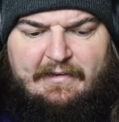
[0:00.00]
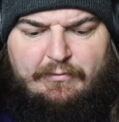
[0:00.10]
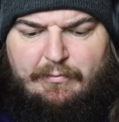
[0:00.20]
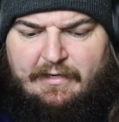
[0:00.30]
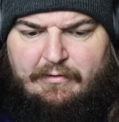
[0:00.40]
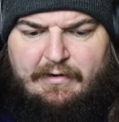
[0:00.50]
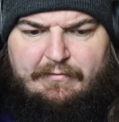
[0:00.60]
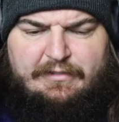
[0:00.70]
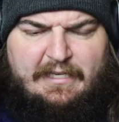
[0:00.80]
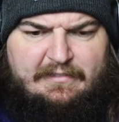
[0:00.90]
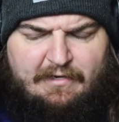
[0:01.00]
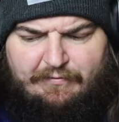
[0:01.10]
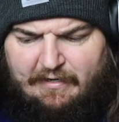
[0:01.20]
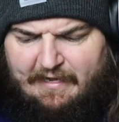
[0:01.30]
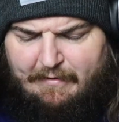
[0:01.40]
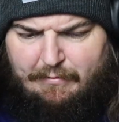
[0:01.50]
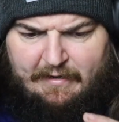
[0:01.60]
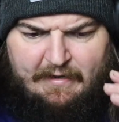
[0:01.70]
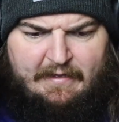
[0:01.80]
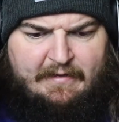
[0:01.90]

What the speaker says: I normally don't ever say stuff like that, but